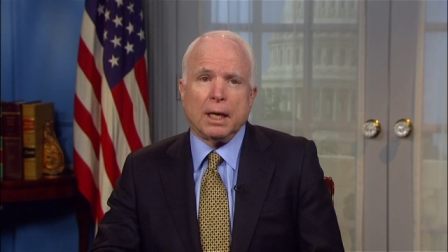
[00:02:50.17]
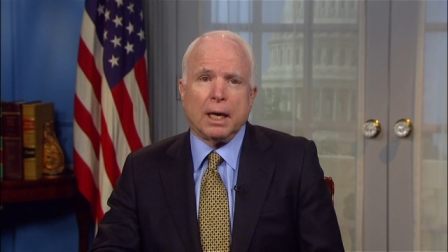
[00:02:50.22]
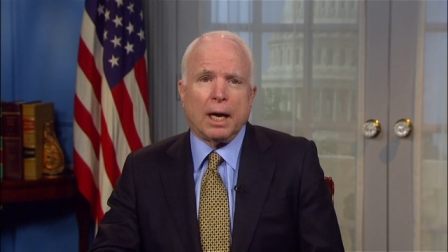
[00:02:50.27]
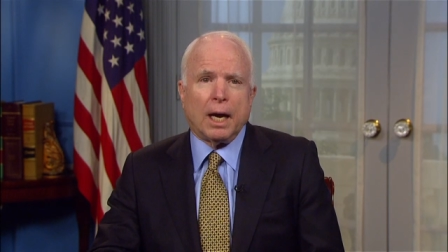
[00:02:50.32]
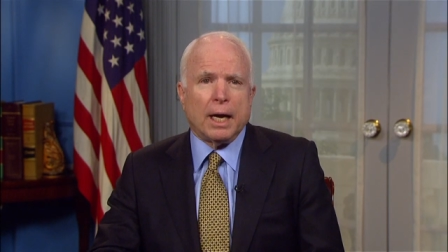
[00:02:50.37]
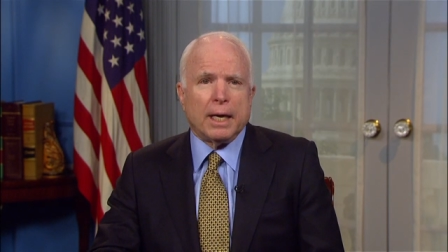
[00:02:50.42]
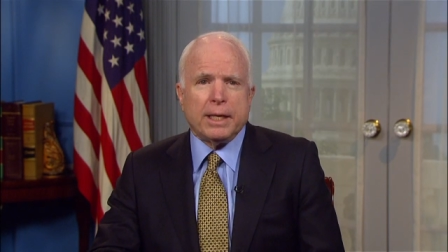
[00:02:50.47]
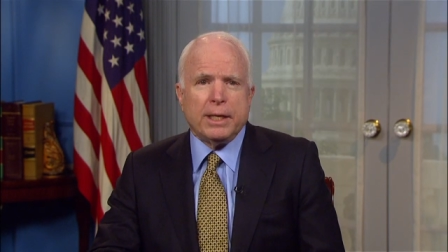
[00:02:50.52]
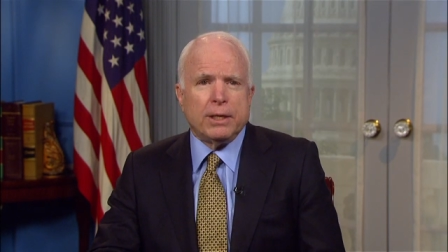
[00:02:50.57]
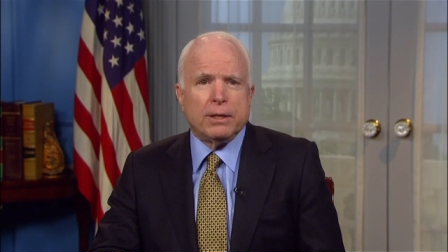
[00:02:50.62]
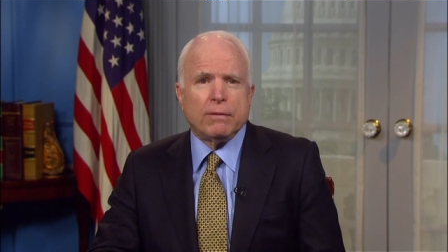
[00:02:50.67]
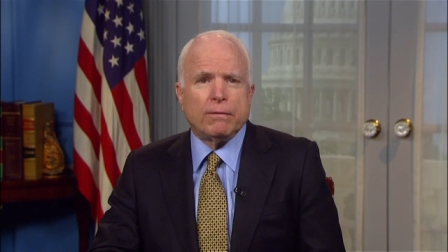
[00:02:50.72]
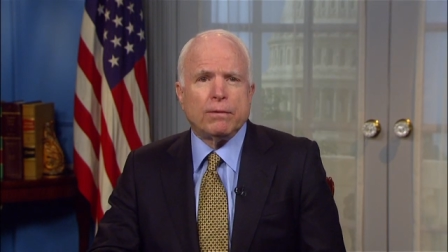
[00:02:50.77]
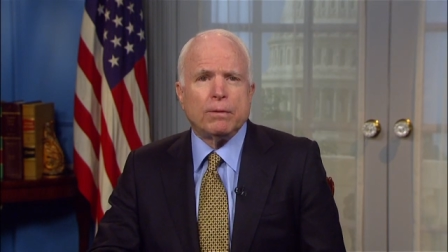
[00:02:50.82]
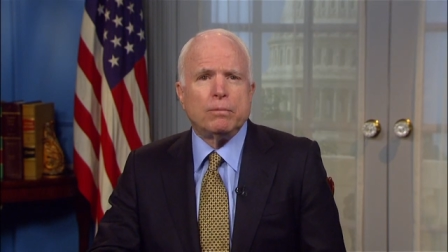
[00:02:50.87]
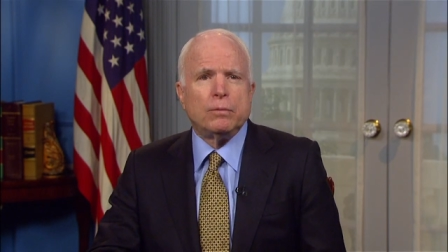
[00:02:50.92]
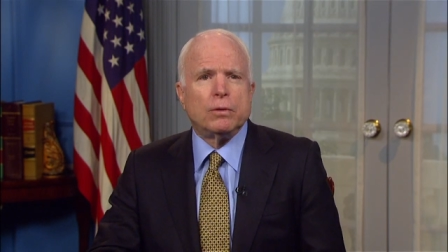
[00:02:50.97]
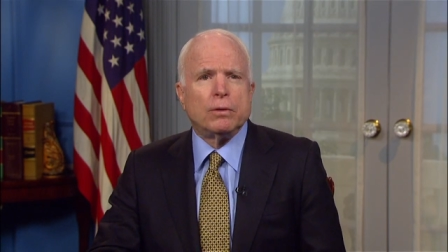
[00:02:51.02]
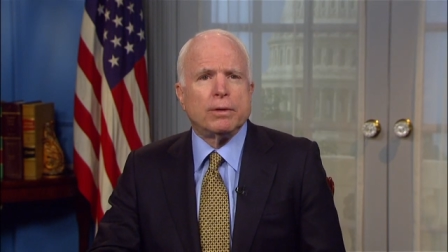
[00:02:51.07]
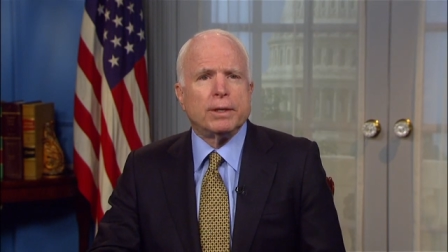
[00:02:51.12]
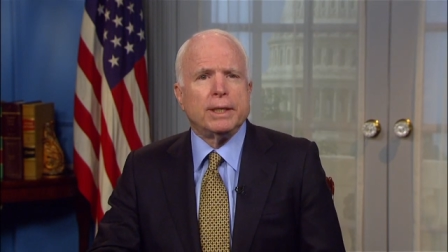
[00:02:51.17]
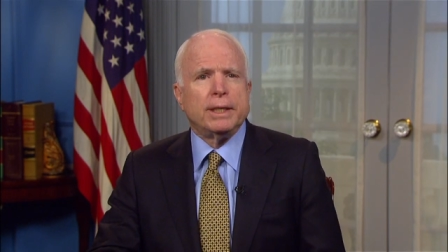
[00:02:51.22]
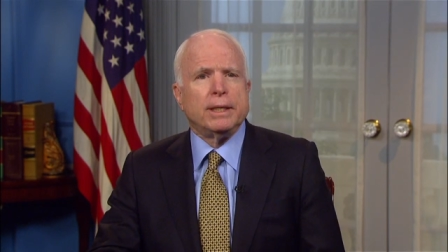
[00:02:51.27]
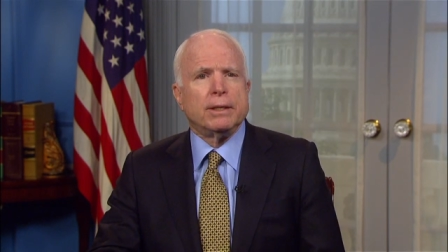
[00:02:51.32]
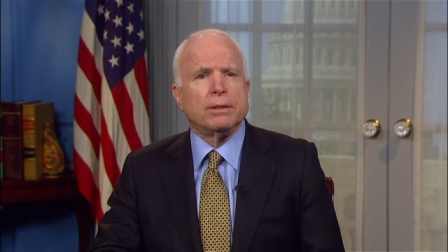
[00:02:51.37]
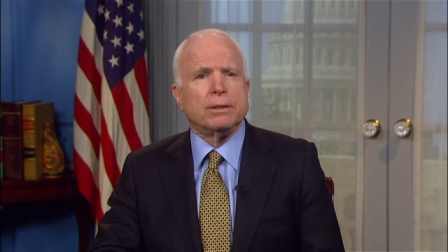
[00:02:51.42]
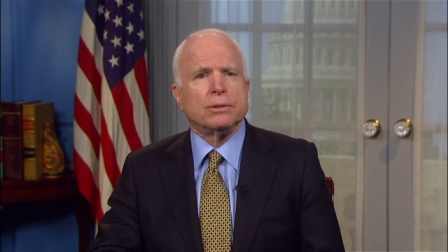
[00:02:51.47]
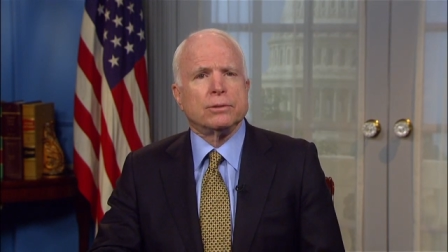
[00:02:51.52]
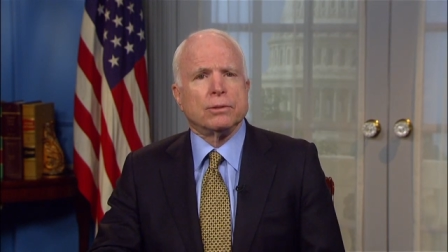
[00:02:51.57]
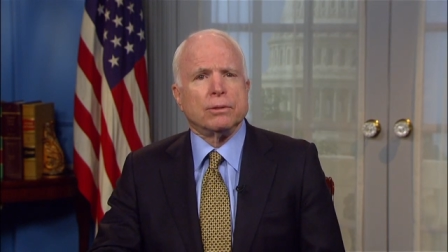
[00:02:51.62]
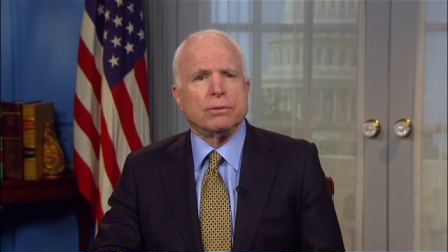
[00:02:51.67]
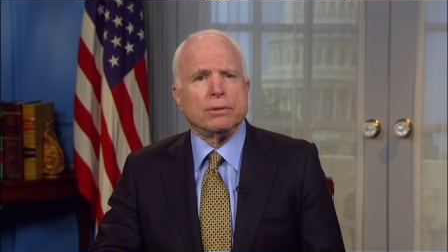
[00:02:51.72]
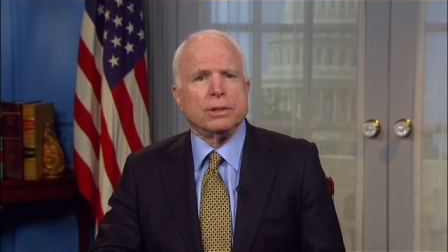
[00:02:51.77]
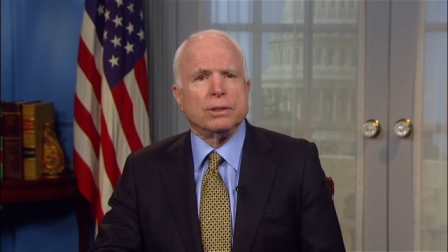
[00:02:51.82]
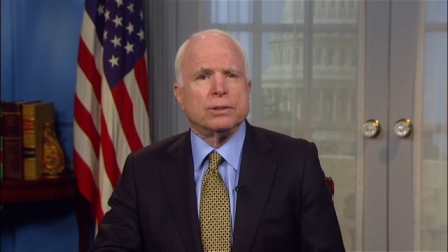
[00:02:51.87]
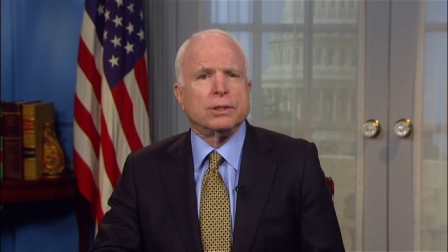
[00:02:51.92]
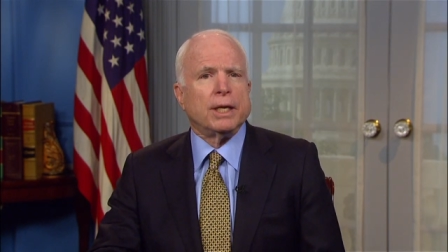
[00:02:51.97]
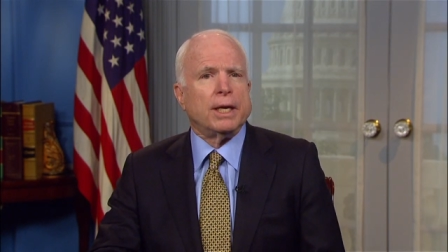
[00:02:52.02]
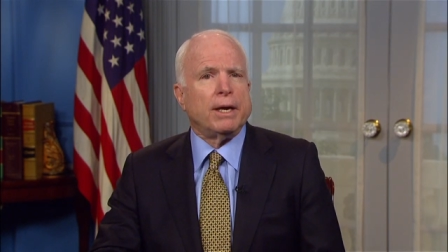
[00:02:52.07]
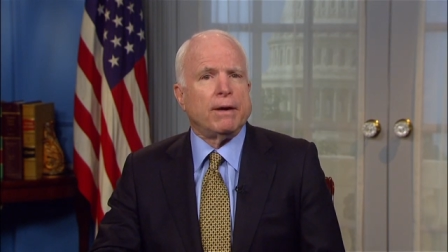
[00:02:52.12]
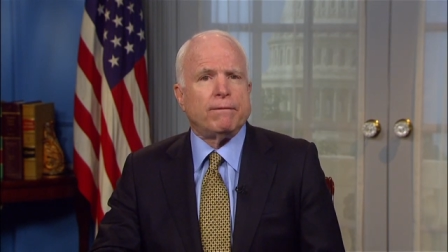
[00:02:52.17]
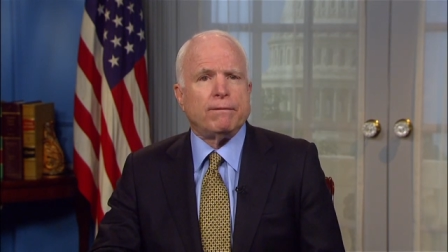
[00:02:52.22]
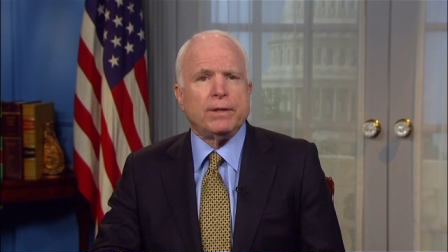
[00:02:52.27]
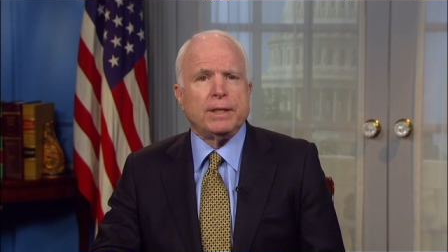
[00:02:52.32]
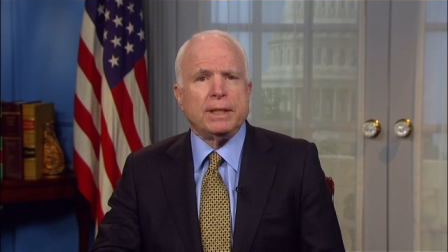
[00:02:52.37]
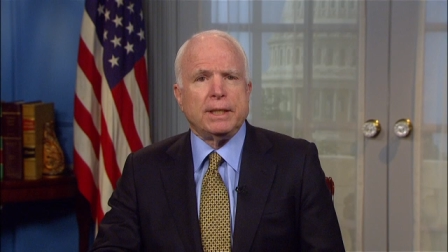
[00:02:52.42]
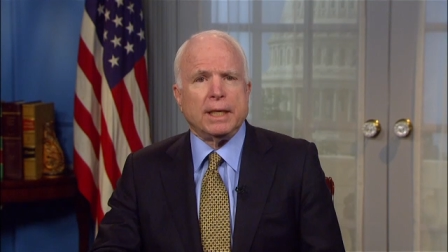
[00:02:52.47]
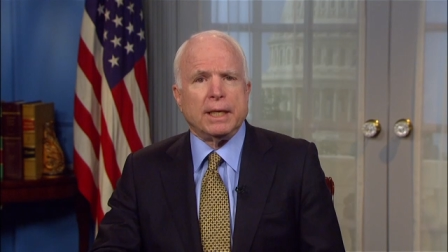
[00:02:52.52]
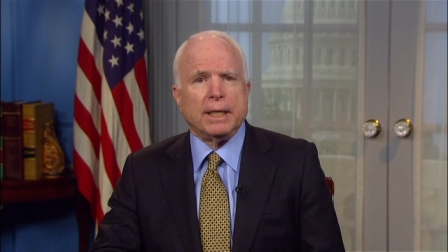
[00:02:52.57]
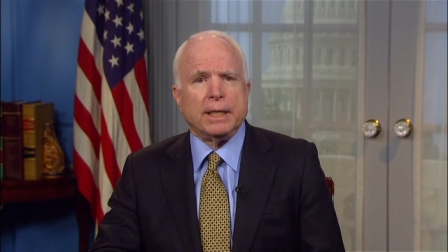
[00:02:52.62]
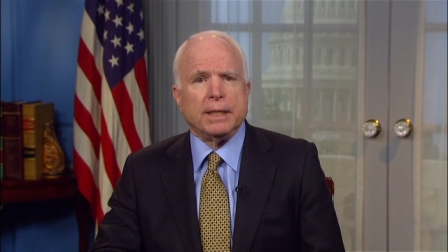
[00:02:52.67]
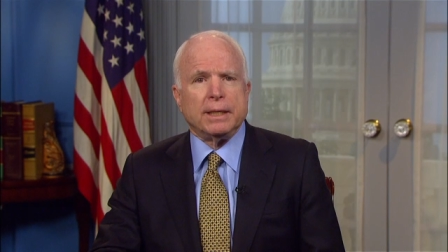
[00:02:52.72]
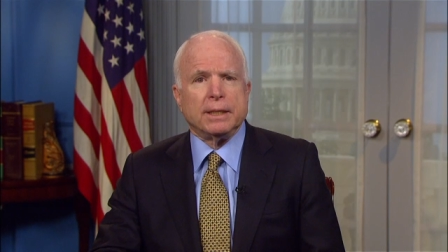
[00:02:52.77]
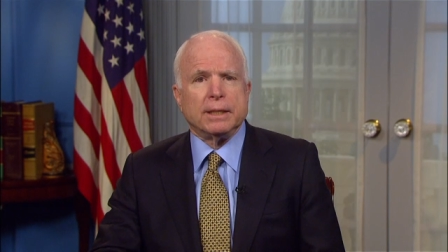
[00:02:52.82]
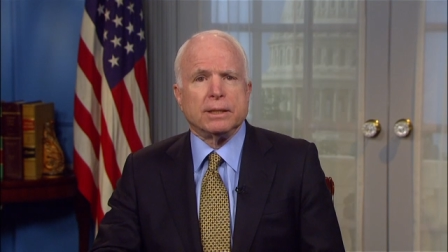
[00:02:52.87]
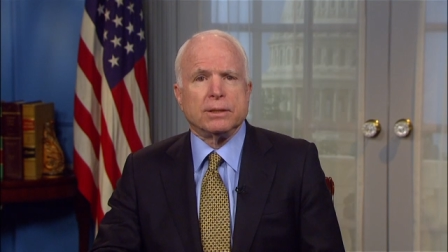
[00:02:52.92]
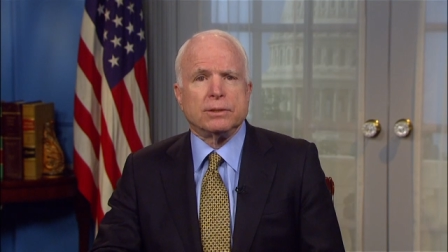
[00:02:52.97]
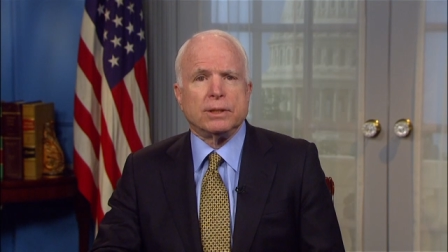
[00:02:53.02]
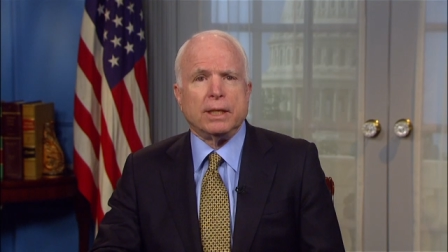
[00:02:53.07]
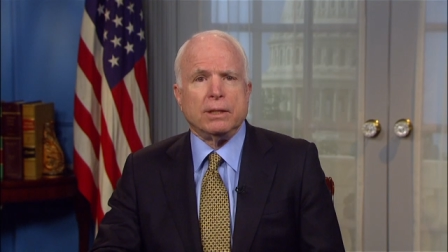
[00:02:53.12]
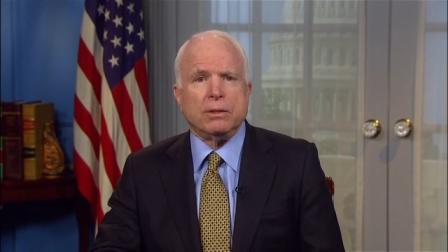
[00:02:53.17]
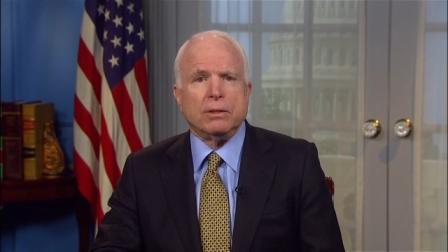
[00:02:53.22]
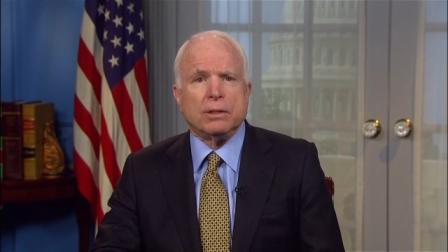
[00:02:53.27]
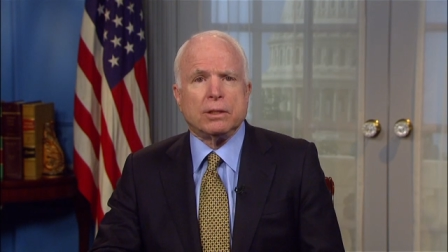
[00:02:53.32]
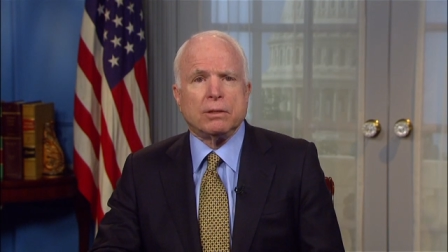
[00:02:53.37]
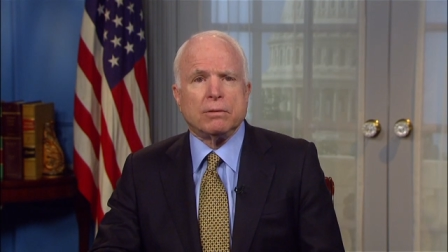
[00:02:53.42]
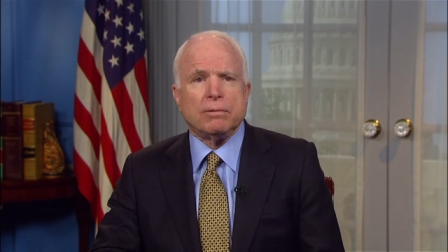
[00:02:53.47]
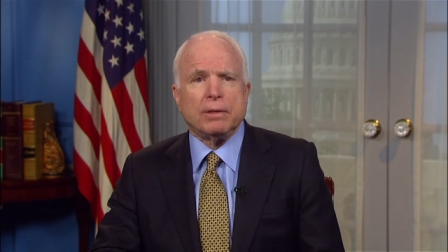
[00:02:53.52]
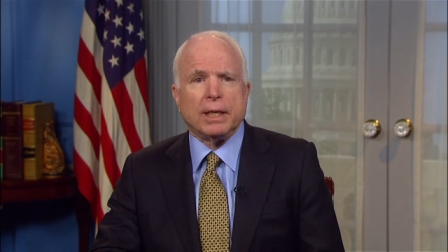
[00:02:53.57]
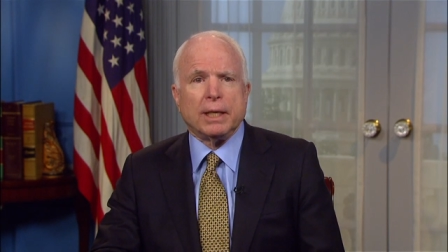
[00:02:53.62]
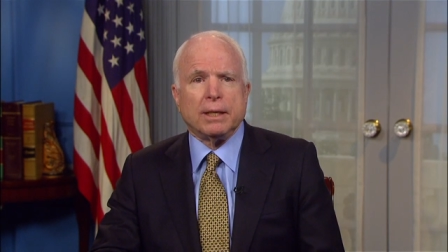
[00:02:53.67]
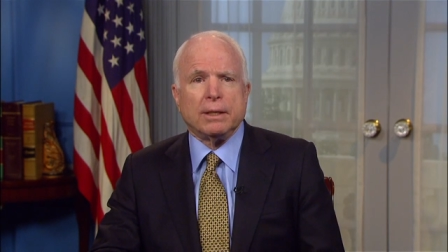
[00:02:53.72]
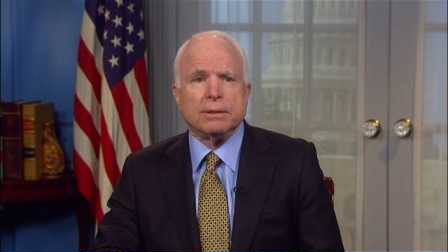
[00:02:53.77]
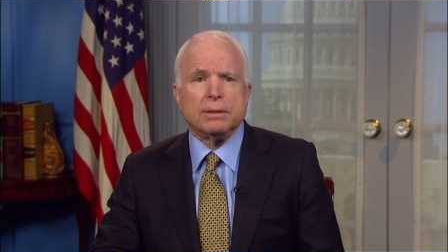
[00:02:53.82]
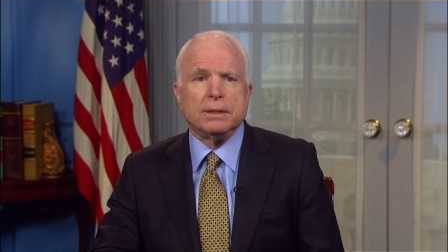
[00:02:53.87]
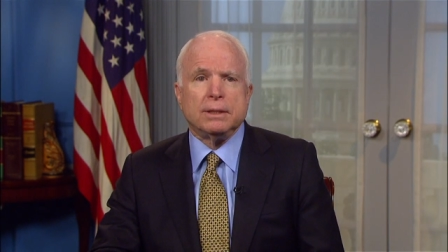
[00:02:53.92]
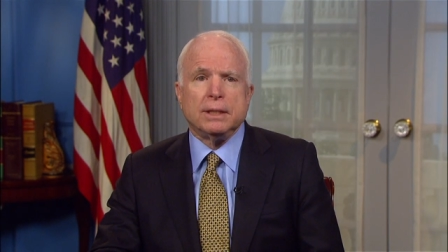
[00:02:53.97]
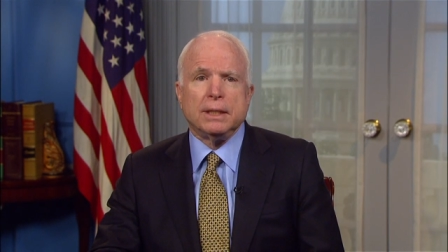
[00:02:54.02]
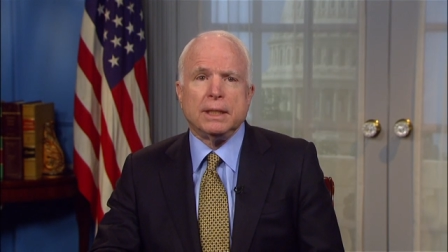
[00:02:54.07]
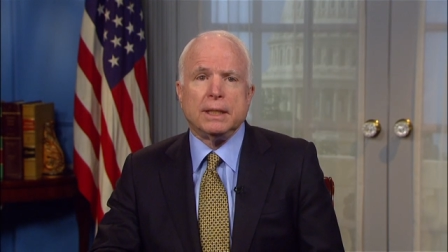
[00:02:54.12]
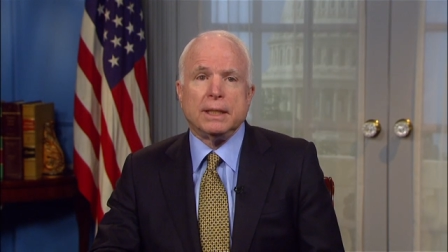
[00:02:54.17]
I hear from worried Arizonans every day as they look around